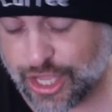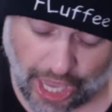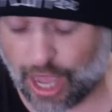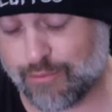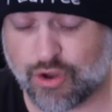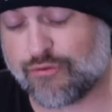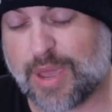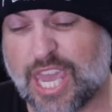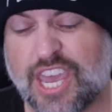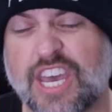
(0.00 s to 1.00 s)
You can't move
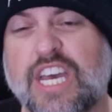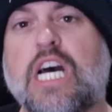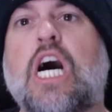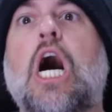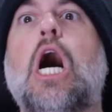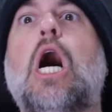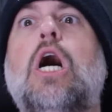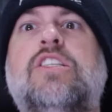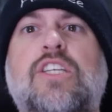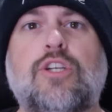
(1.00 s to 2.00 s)
me. Oh,
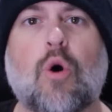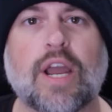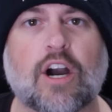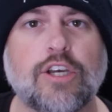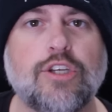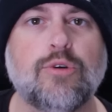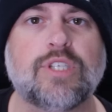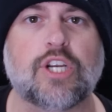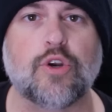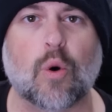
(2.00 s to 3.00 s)
it's annoying. All you do
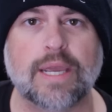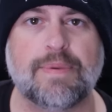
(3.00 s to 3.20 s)
is annoy